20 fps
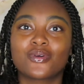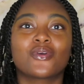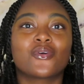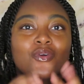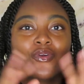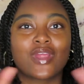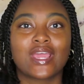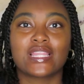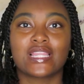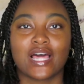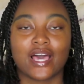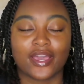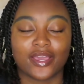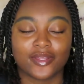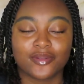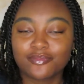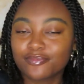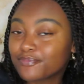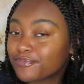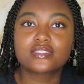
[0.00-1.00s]
great
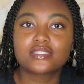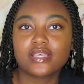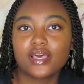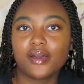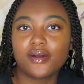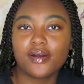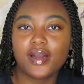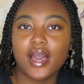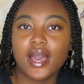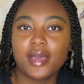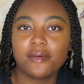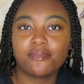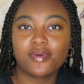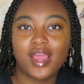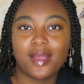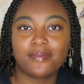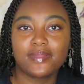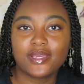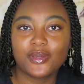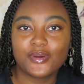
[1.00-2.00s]
line. So I'm
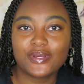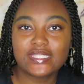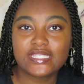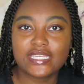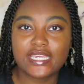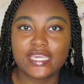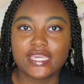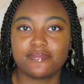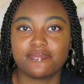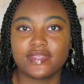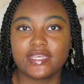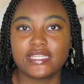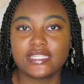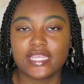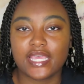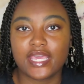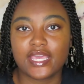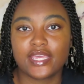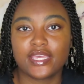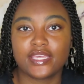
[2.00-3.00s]
probably going to keep these
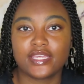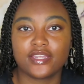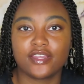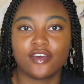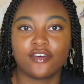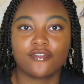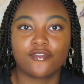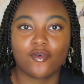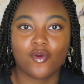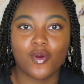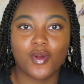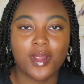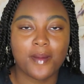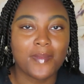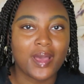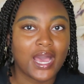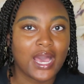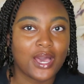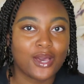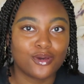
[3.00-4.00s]
in for
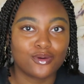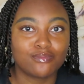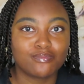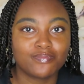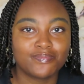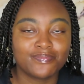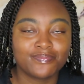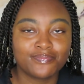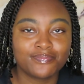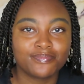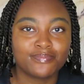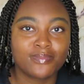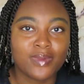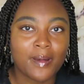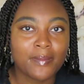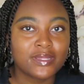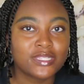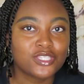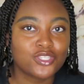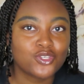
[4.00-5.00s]
about
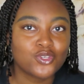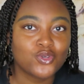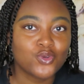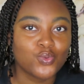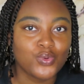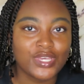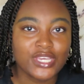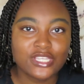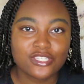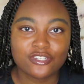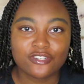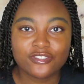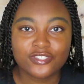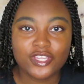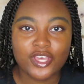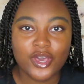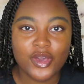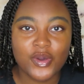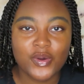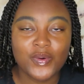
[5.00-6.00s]
probably 2 weeks or
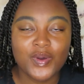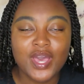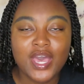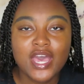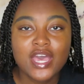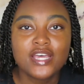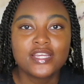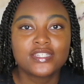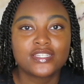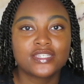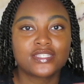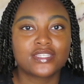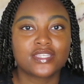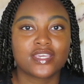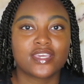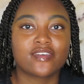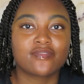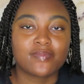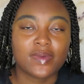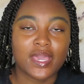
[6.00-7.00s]
so, just to
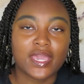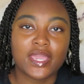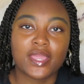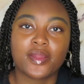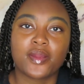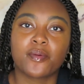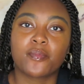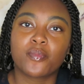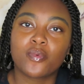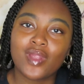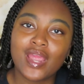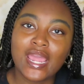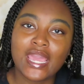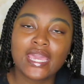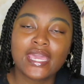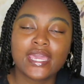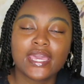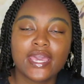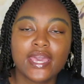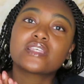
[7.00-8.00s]
give my hair a
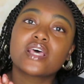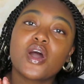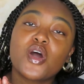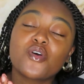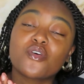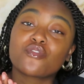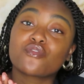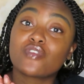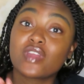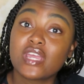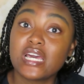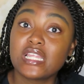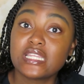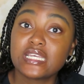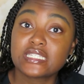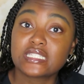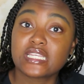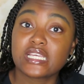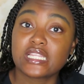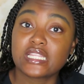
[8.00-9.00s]
break. So
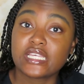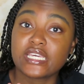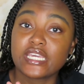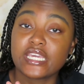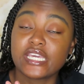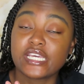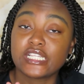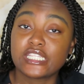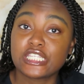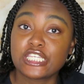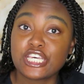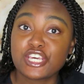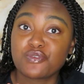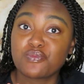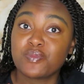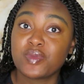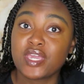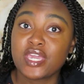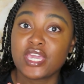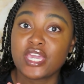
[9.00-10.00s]
realistically, it took
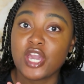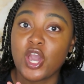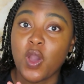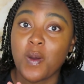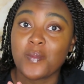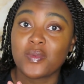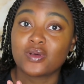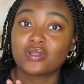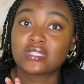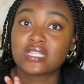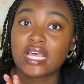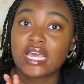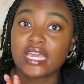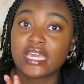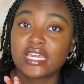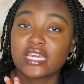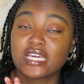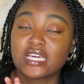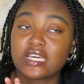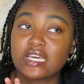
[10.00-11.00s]
me almost
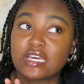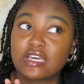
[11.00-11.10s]
like